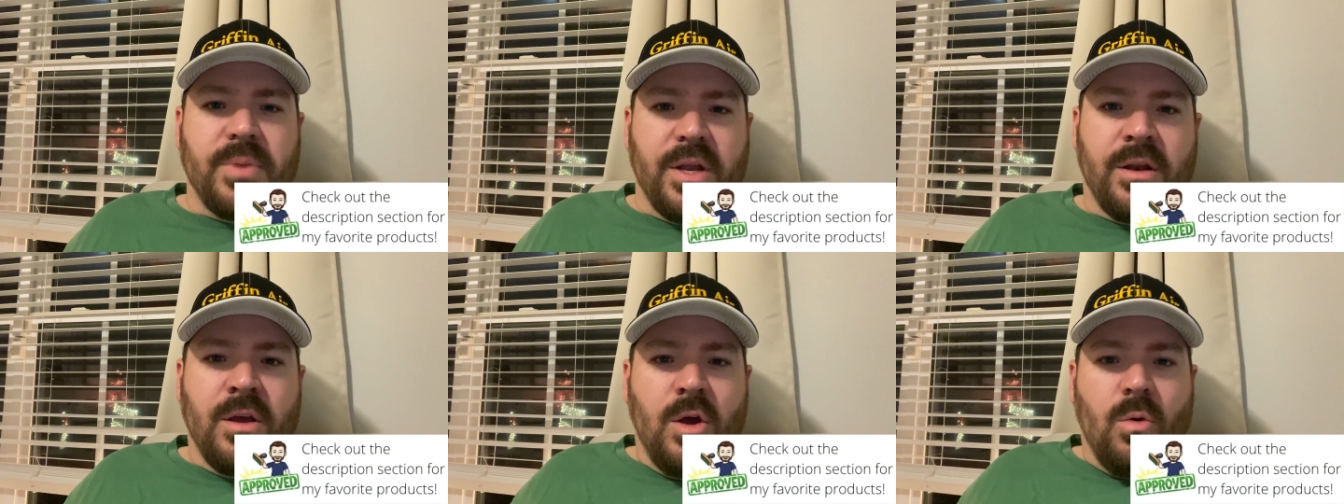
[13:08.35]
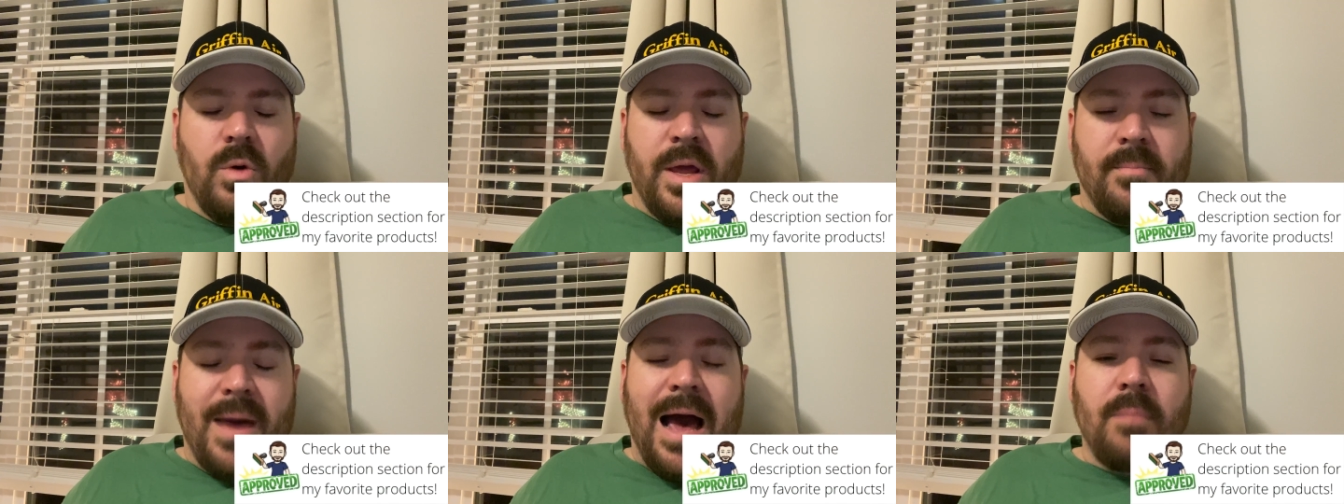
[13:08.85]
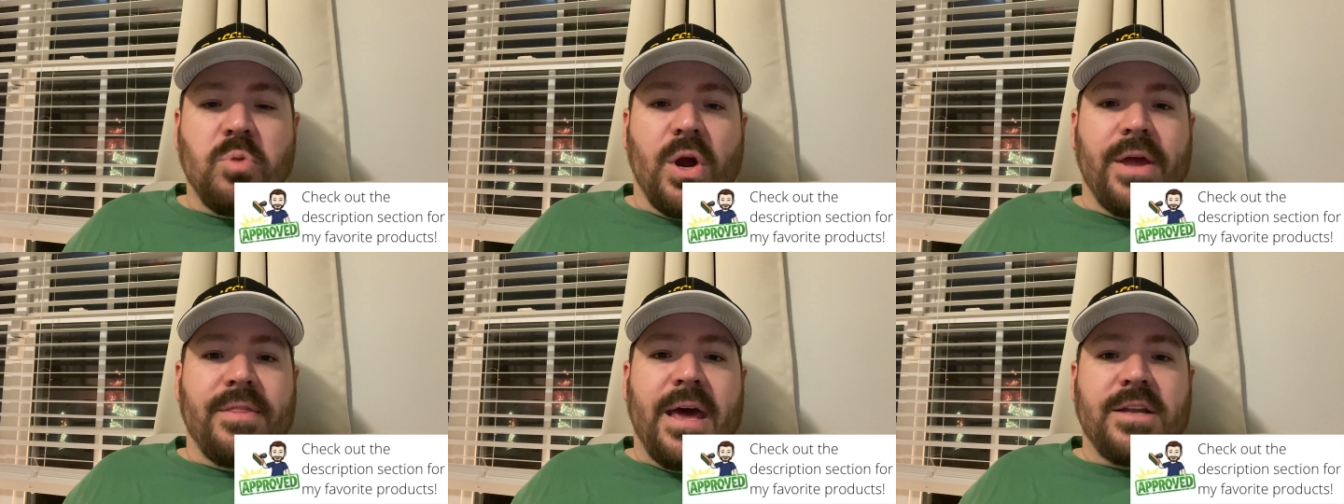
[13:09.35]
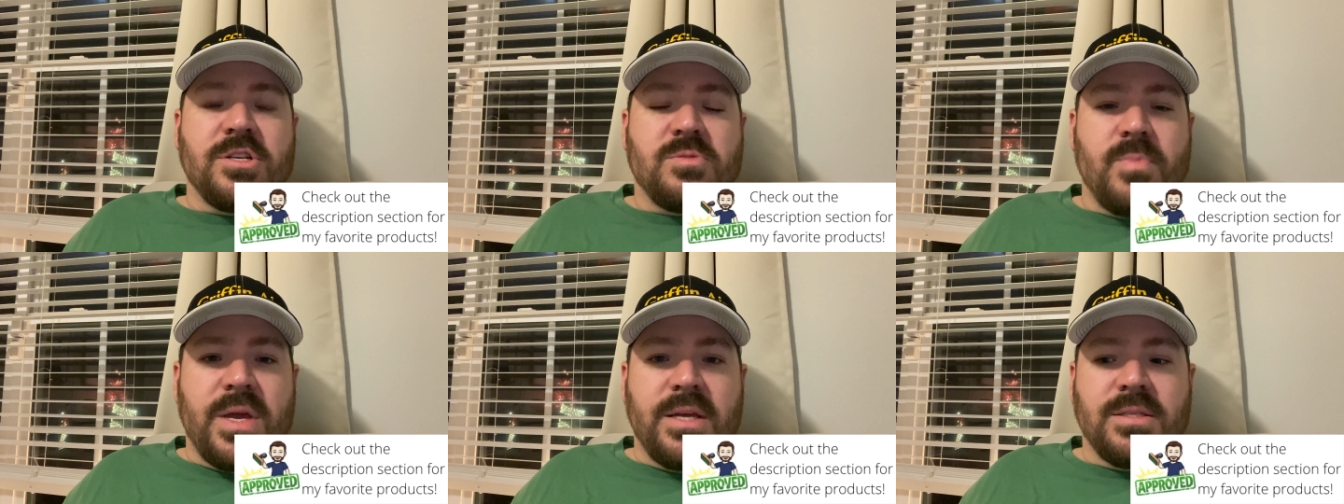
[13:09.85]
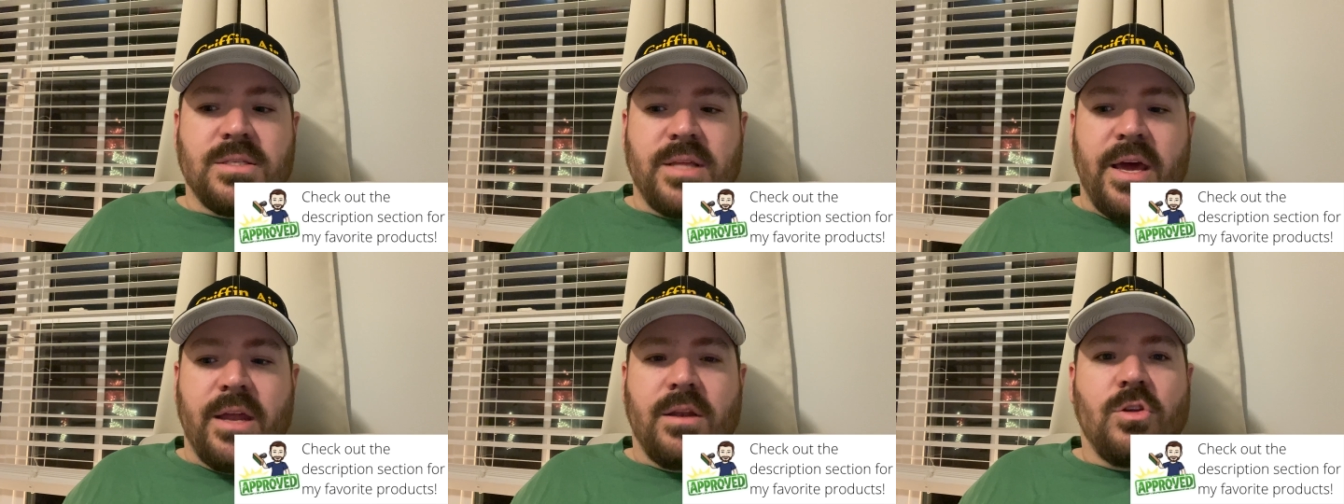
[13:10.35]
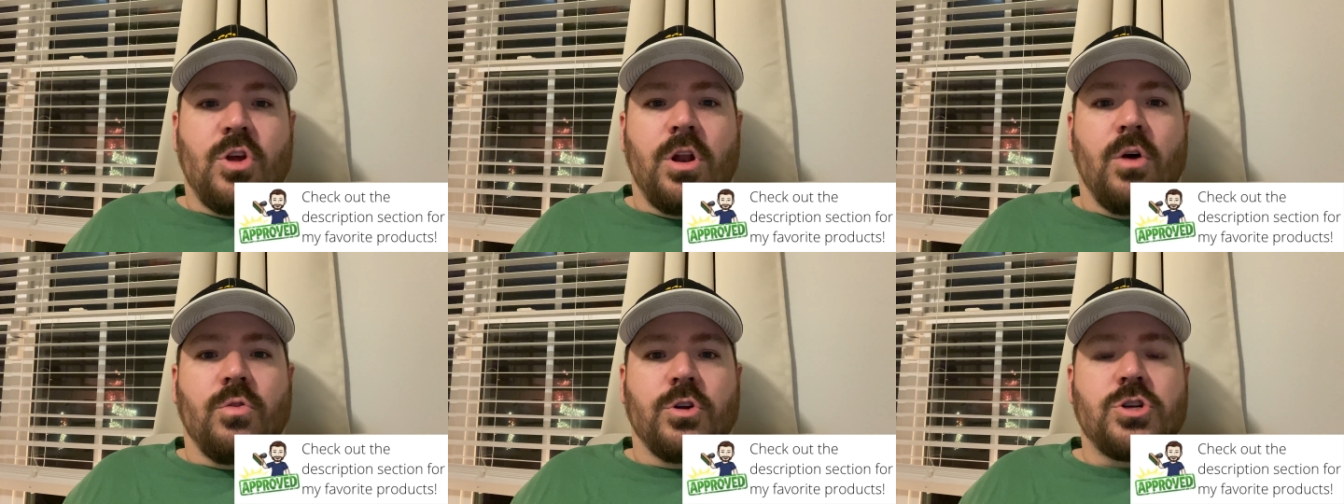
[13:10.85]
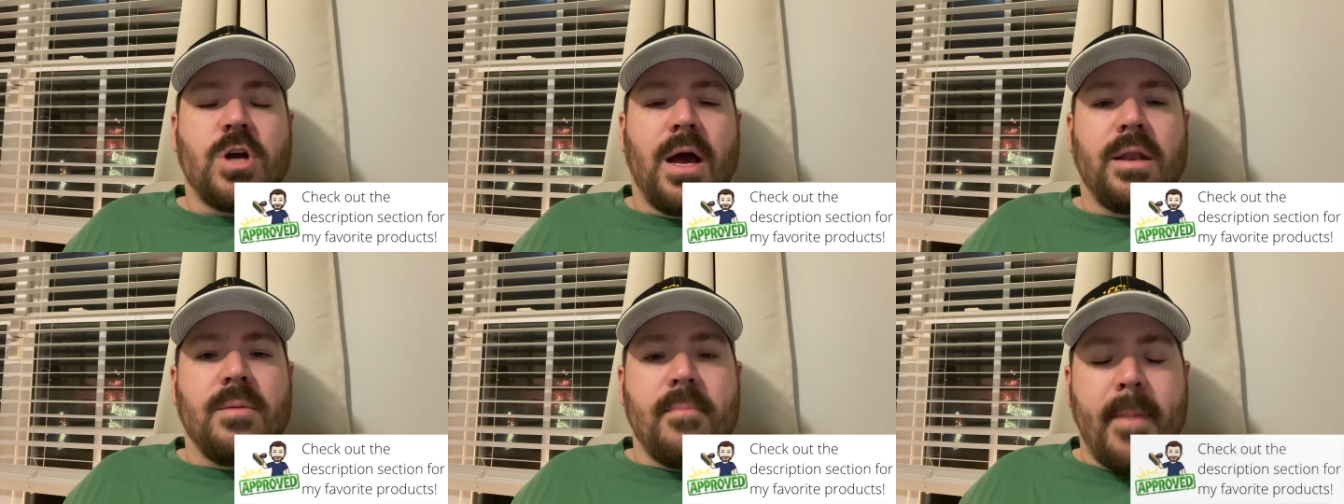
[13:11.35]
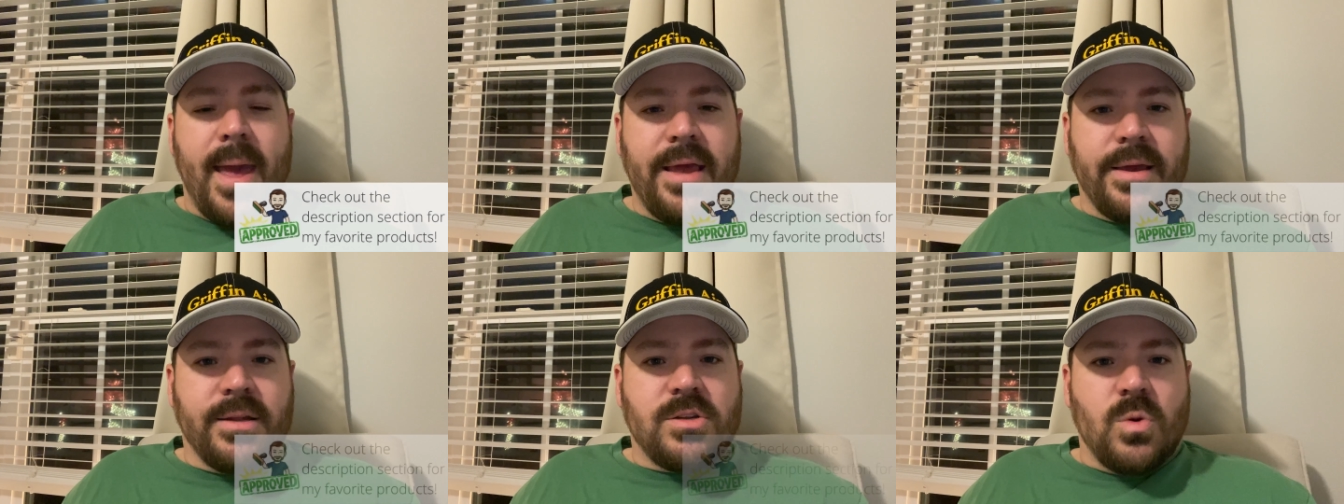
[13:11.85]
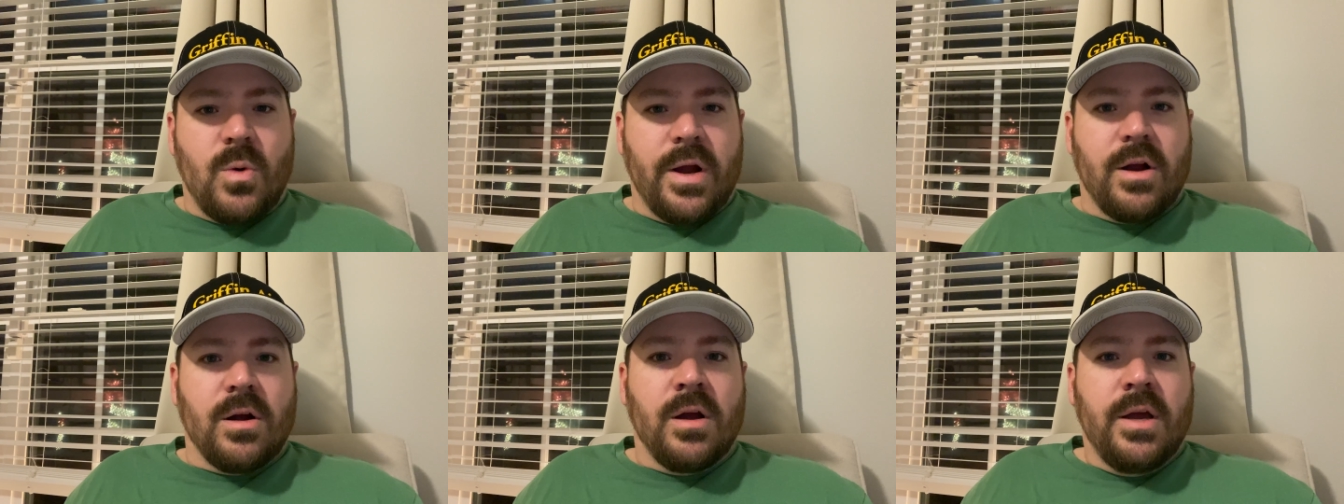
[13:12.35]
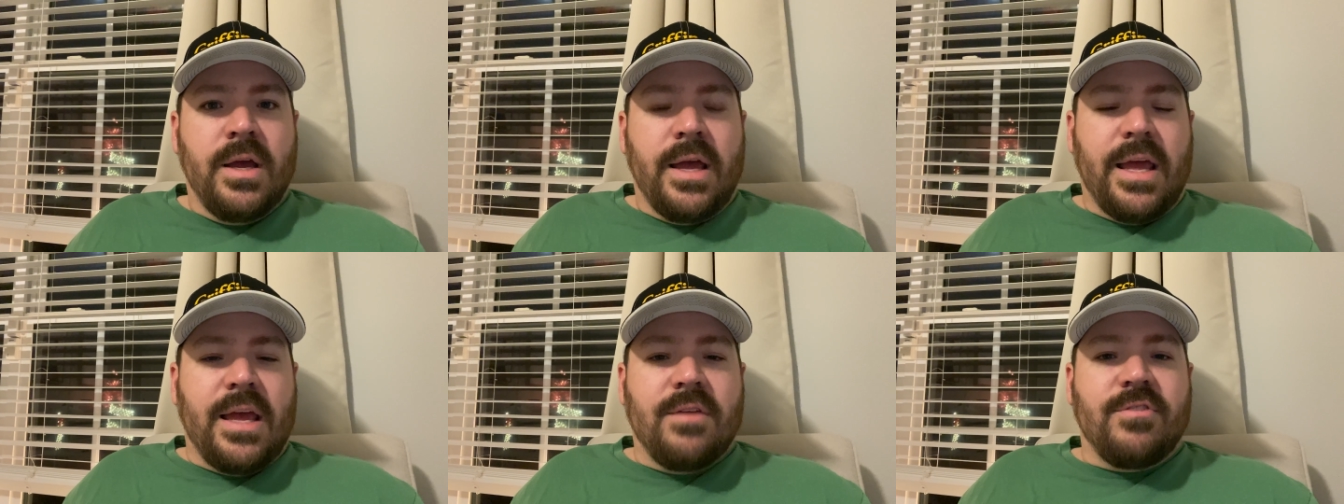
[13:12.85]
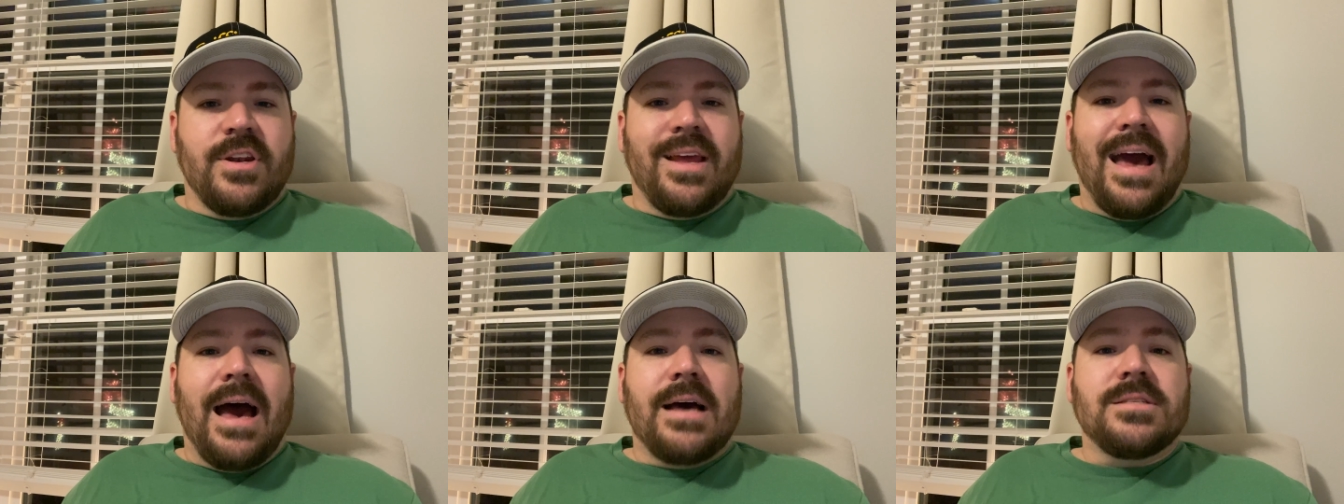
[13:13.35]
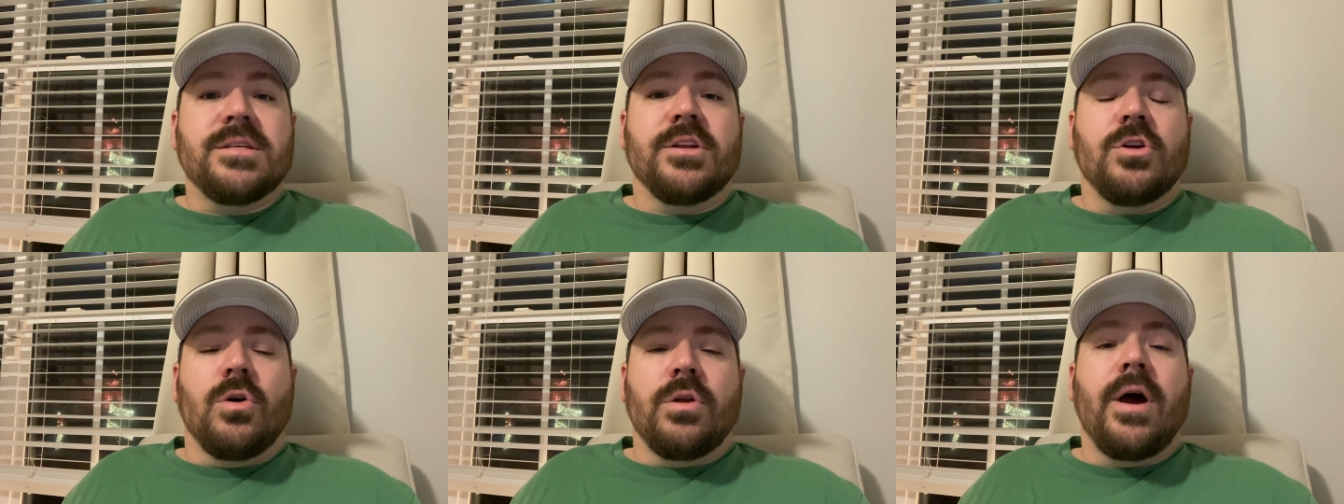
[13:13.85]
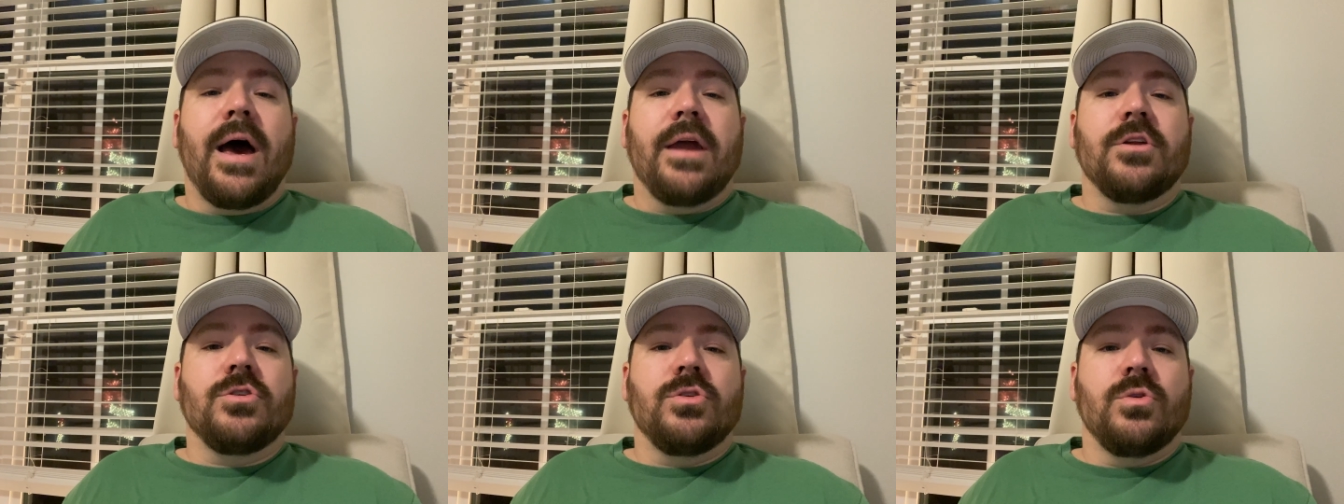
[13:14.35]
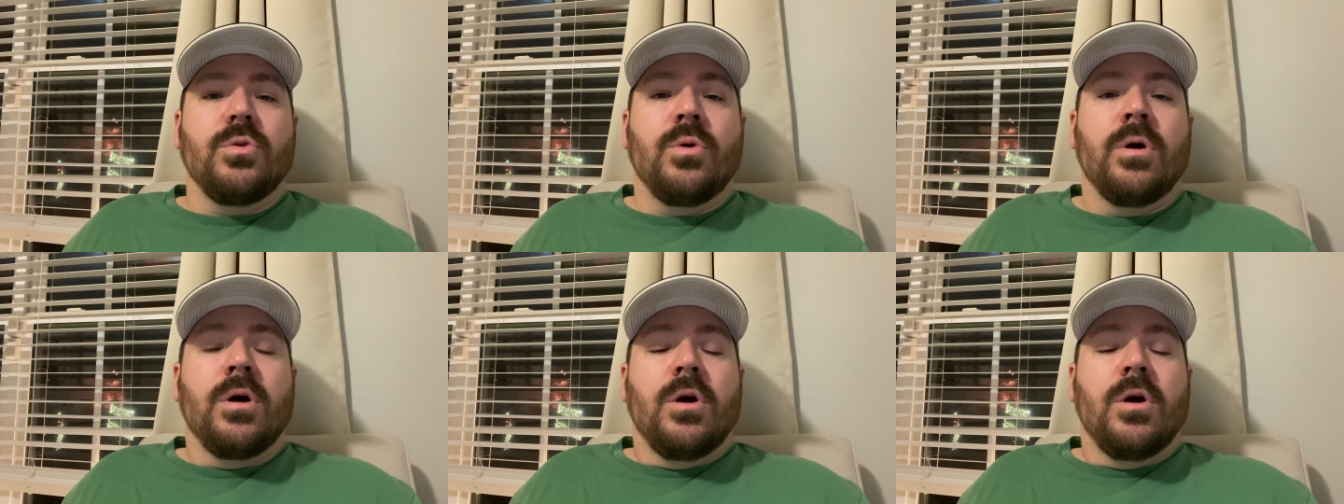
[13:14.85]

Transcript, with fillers: But in my brain, that just means that, you know, they're trying to make it to where even guys that don't know how to do